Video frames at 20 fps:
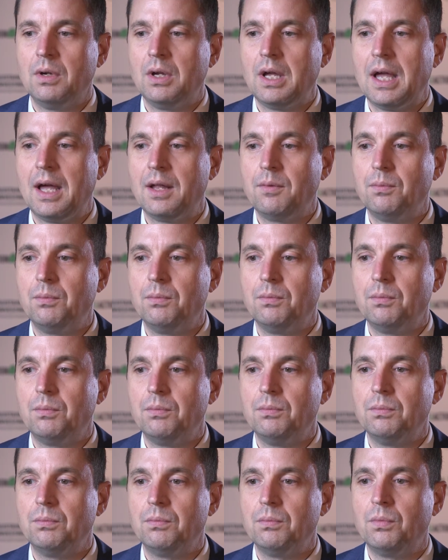At
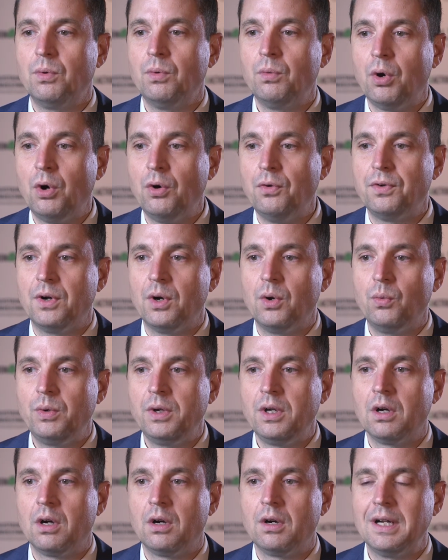Morova,
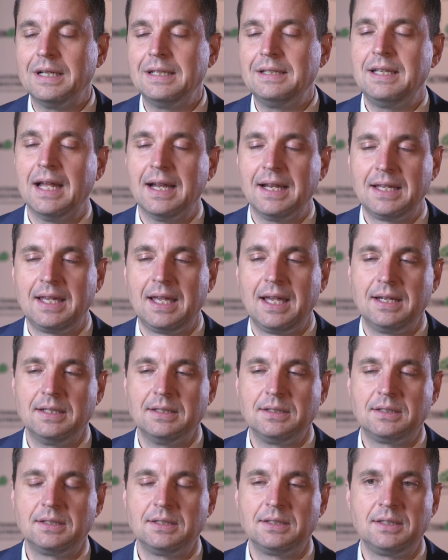we are a
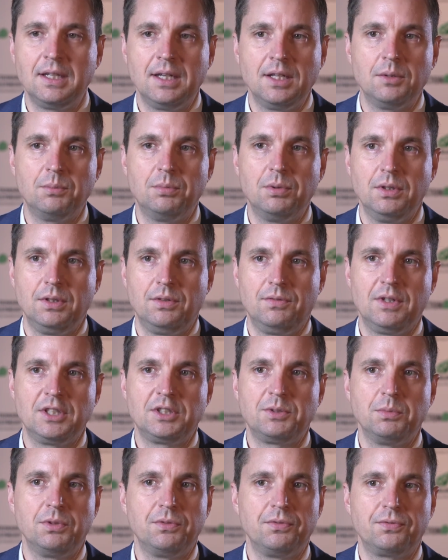dedicated sustainable
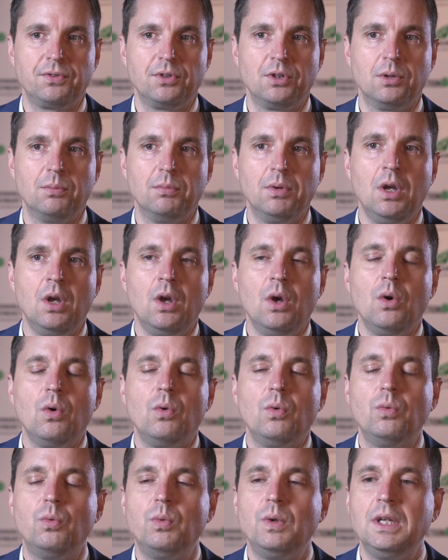investment firm.
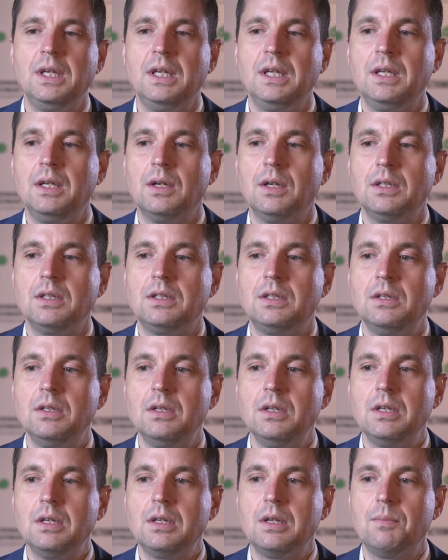We
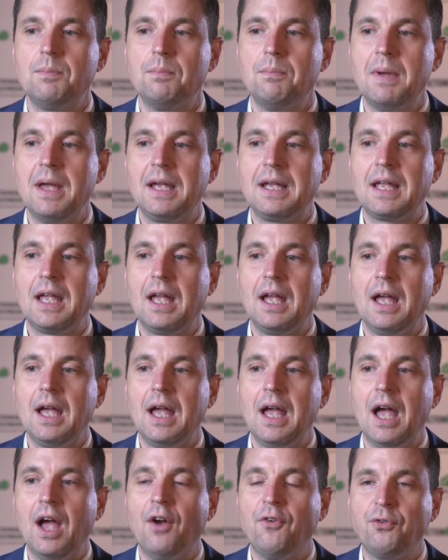make
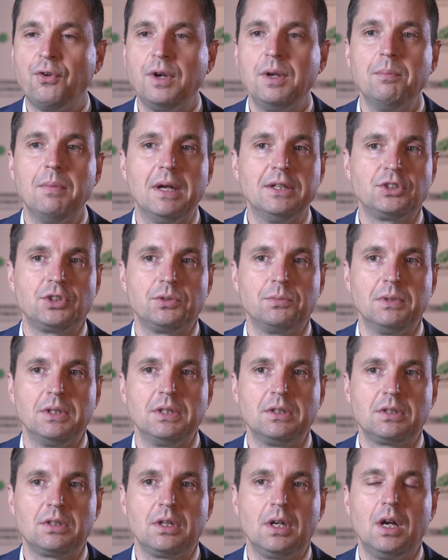every
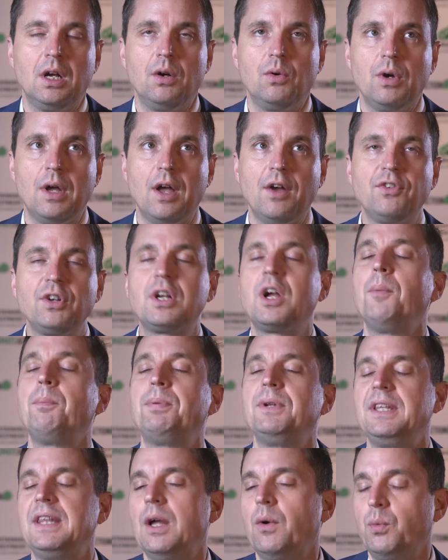measurement, every
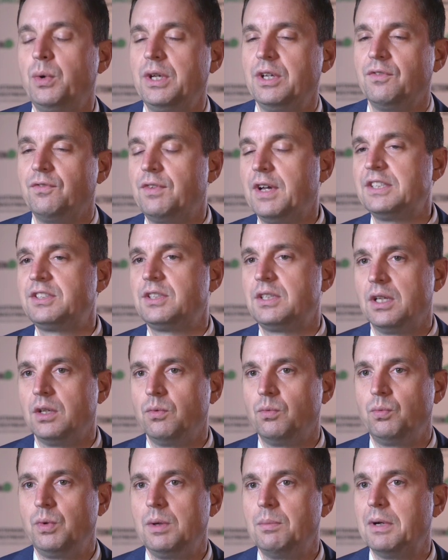company that we invest
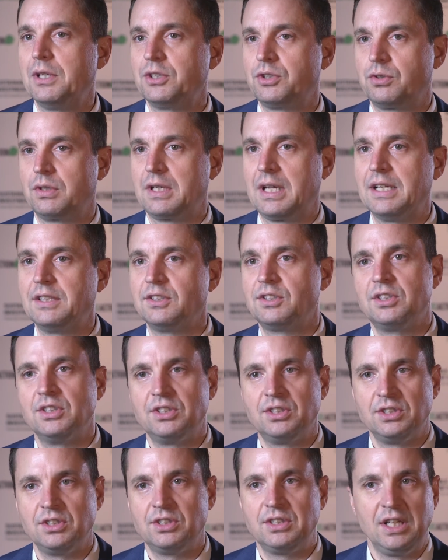in, we measure against the
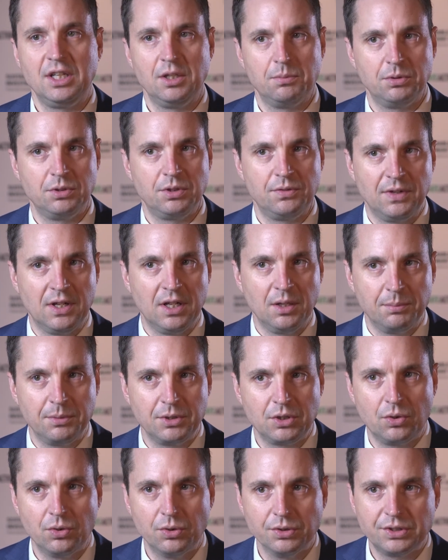Sustainable
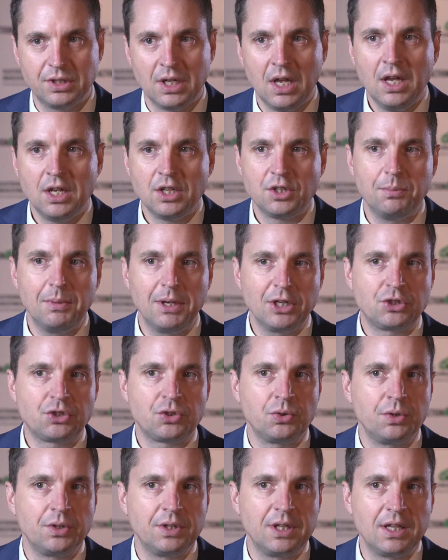Development Goals to make
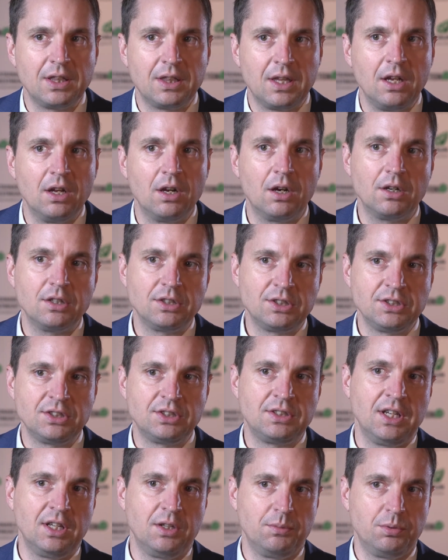sure that they are a
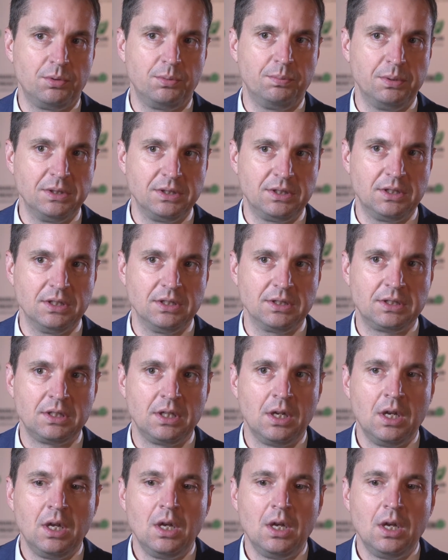sustainable business.